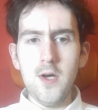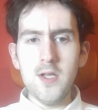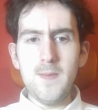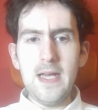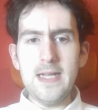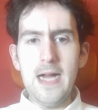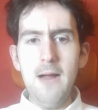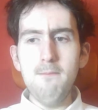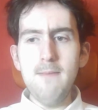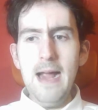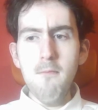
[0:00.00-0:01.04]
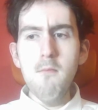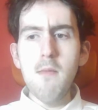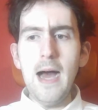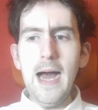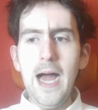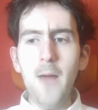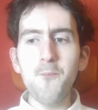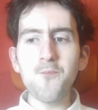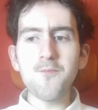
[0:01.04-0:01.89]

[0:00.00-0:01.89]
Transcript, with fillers: because I remember